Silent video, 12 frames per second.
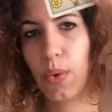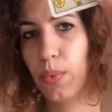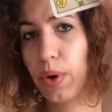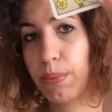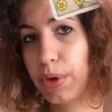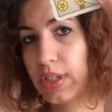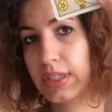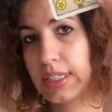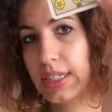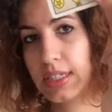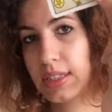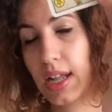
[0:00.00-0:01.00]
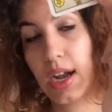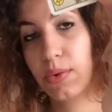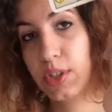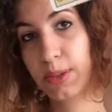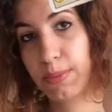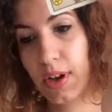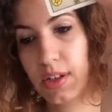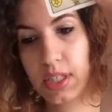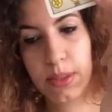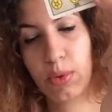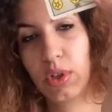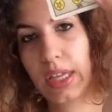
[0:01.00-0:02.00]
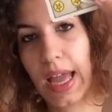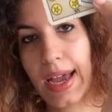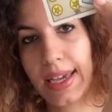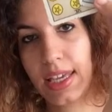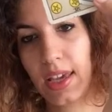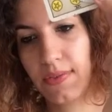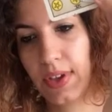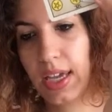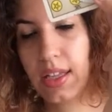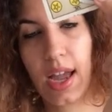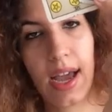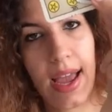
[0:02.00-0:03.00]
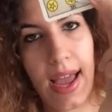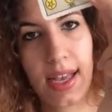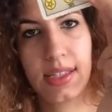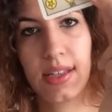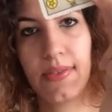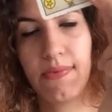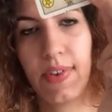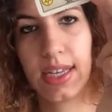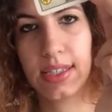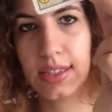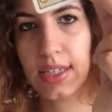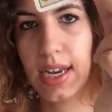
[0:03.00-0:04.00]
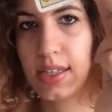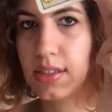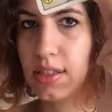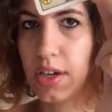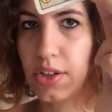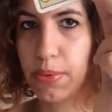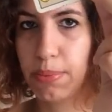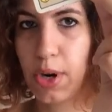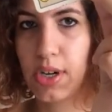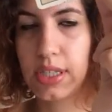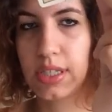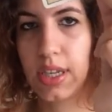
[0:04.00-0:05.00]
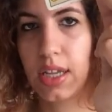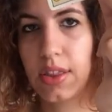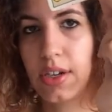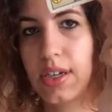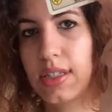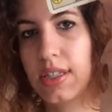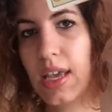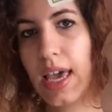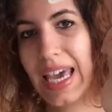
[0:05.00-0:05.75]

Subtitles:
One person is not responsible, not giving, not as invested as the other person, and there is